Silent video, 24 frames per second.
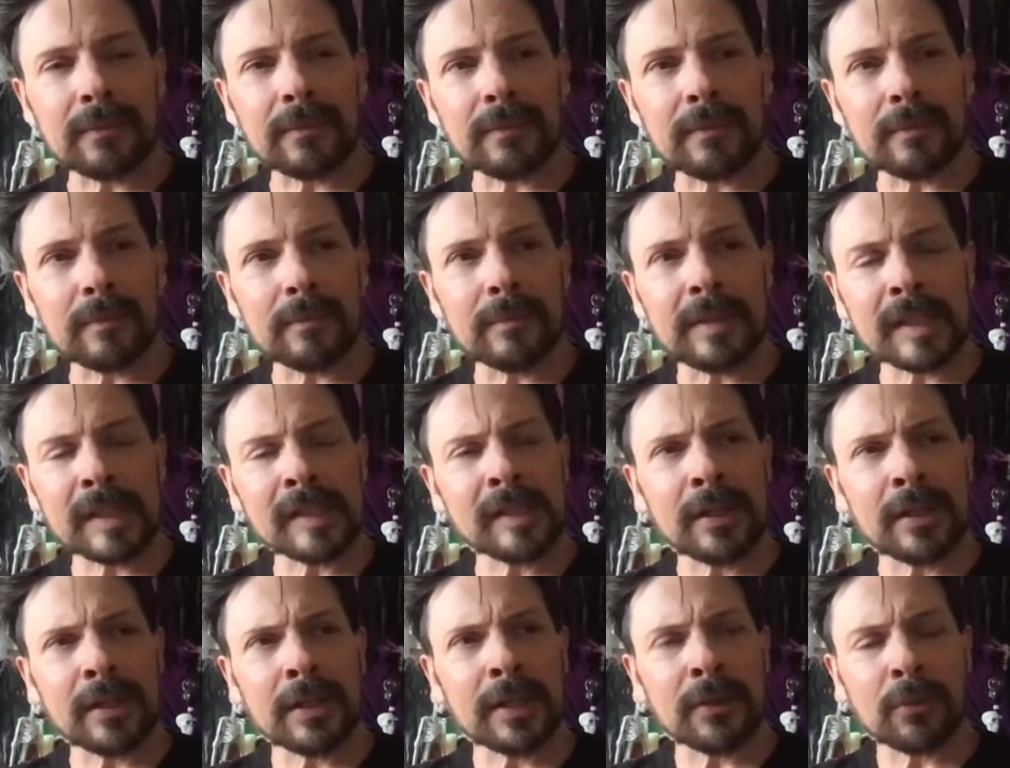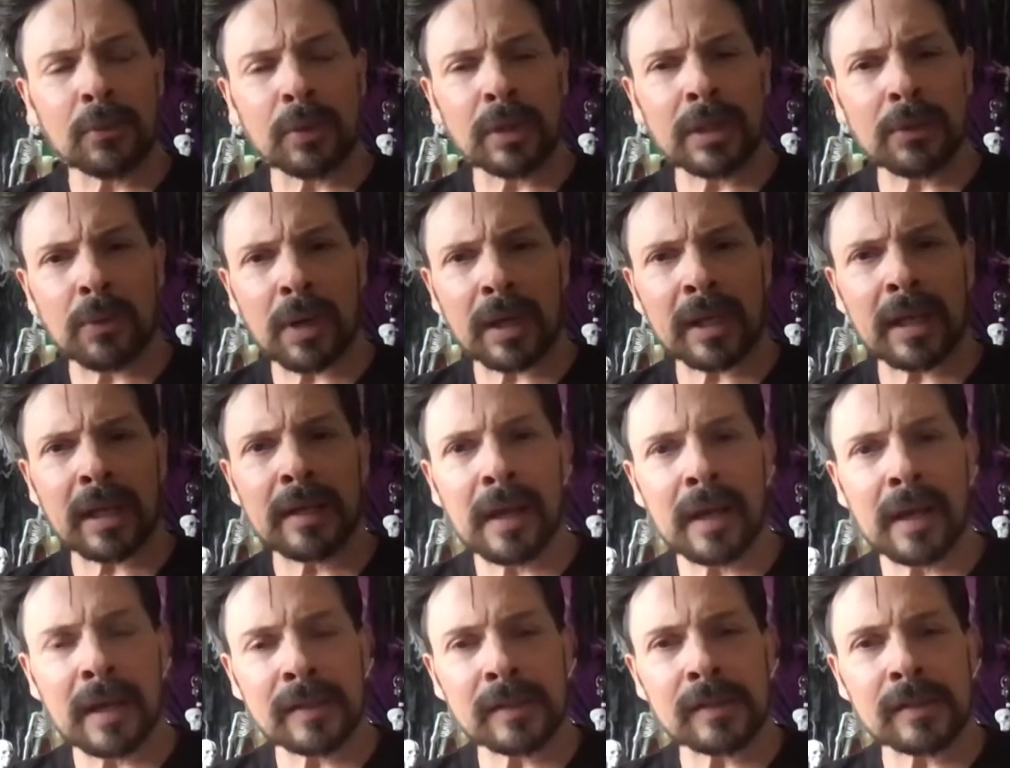Disney didn't really
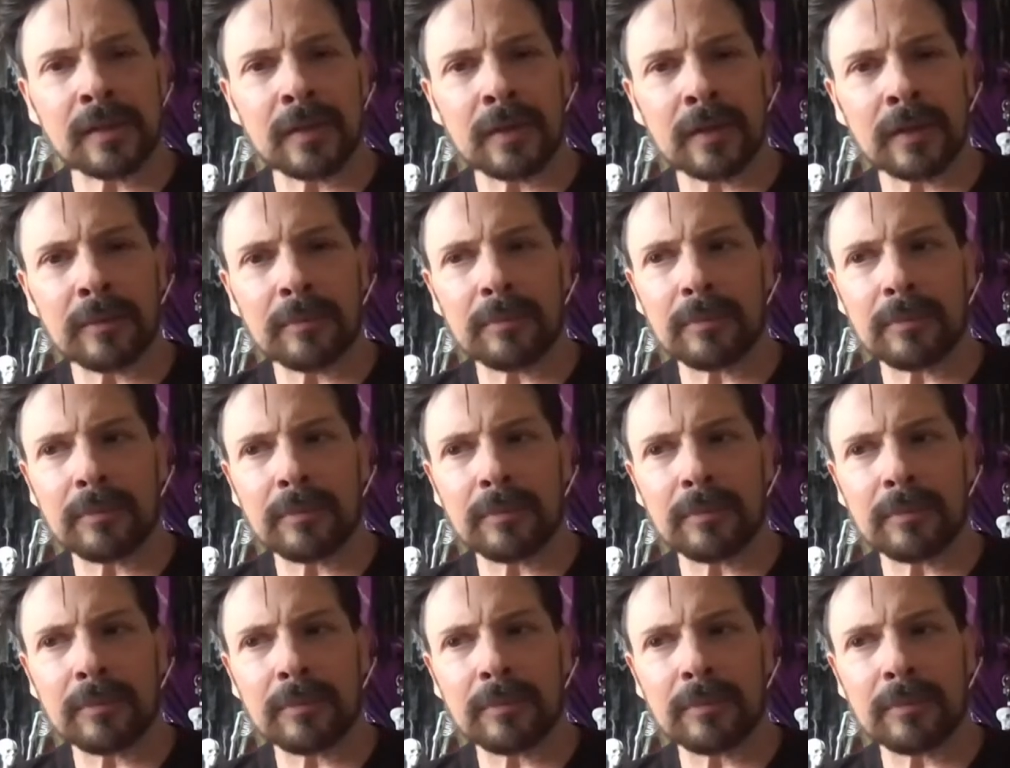recognize the